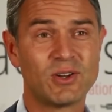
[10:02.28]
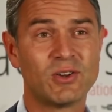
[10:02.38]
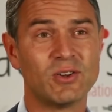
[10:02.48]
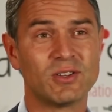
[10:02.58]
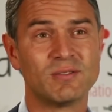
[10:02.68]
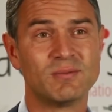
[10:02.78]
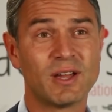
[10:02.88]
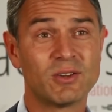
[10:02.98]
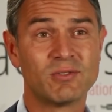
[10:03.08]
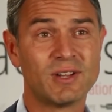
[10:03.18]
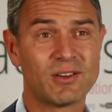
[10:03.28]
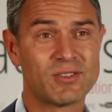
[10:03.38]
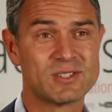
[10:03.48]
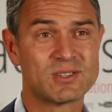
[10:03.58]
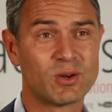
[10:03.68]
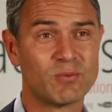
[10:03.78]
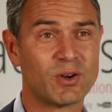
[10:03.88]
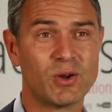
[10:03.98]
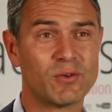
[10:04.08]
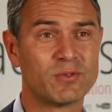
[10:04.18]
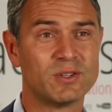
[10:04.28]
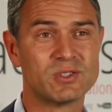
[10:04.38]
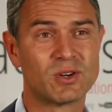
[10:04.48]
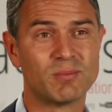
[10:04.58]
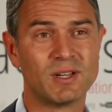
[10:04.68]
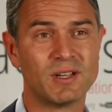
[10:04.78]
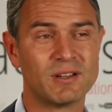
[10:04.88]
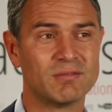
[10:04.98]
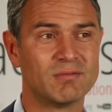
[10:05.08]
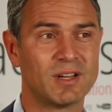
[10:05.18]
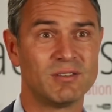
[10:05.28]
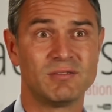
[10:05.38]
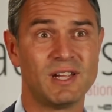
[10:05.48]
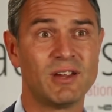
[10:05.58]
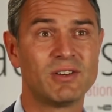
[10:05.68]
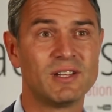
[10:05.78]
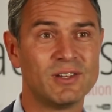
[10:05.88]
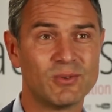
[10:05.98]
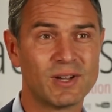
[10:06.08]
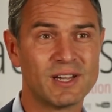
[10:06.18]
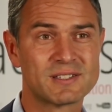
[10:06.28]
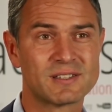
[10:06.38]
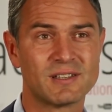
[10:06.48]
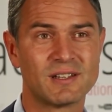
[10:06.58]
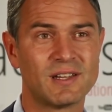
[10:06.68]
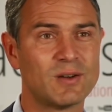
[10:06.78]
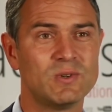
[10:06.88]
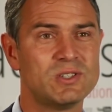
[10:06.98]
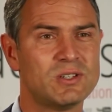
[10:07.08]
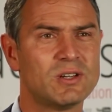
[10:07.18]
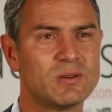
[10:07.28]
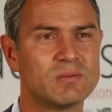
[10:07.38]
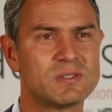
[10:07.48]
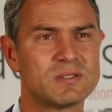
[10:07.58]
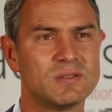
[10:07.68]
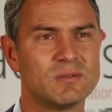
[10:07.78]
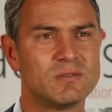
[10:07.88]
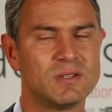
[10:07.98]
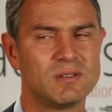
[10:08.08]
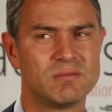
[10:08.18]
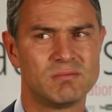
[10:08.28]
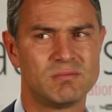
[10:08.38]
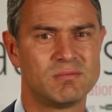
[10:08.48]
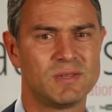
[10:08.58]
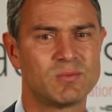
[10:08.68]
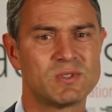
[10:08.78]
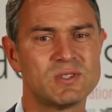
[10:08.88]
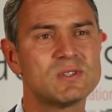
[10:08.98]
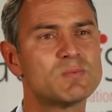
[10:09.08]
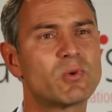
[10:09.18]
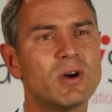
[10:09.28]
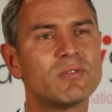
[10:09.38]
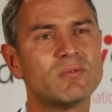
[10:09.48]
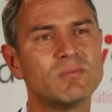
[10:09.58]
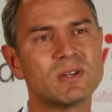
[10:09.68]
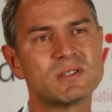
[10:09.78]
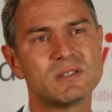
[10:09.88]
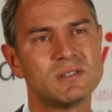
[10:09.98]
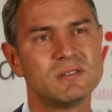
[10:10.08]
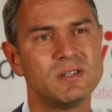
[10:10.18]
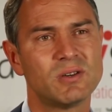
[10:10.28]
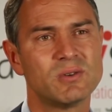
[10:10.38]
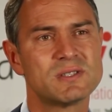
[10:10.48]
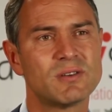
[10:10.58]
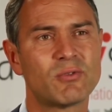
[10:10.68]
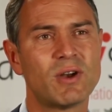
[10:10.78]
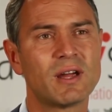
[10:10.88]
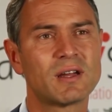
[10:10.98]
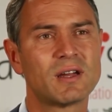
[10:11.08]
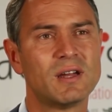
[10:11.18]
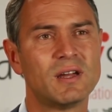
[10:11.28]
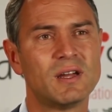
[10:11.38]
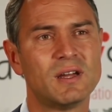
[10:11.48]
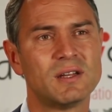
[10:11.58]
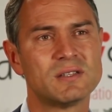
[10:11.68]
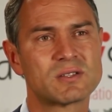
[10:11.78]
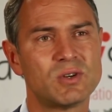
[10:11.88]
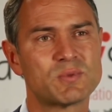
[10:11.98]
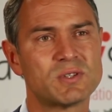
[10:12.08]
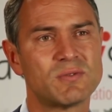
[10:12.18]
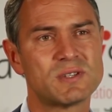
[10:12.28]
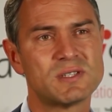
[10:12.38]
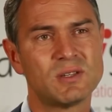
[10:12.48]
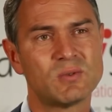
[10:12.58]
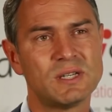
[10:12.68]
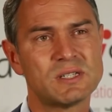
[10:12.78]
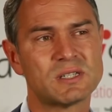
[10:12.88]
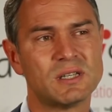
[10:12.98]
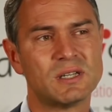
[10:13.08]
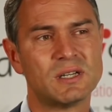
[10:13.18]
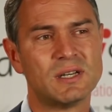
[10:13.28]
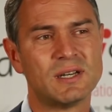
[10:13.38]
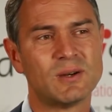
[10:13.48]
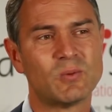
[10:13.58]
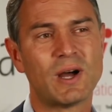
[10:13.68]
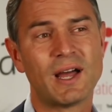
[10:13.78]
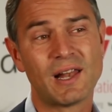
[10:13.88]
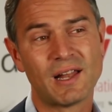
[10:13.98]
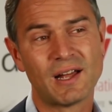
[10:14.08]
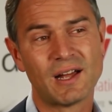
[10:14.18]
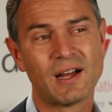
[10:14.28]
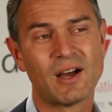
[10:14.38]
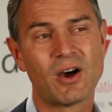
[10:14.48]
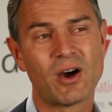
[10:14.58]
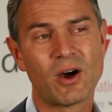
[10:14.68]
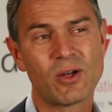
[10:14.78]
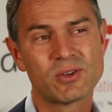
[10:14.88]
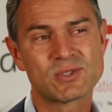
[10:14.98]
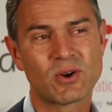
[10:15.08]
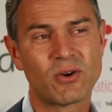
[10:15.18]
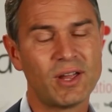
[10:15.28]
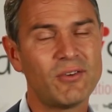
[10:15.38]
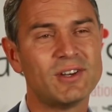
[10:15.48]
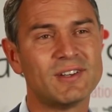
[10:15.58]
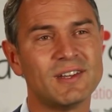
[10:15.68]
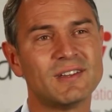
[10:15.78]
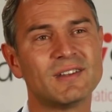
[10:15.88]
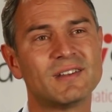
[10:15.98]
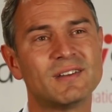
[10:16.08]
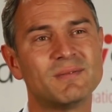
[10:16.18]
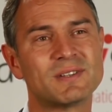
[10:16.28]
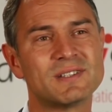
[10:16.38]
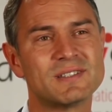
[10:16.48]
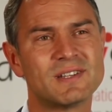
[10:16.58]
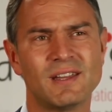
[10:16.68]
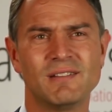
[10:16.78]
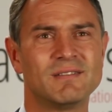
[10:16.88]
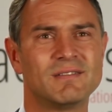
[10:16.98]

good. I don't hear this term very often in Germany. I don't hear it in the US, and I wish, you know, it was used more often, because, you know, it's a frank description of the situation, while others are irritated because they say,